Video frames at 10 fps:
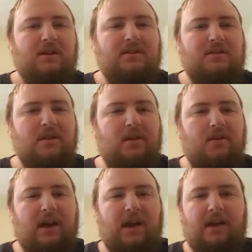
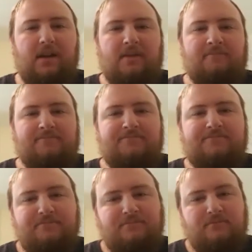So
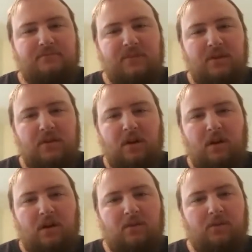
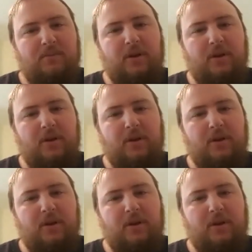we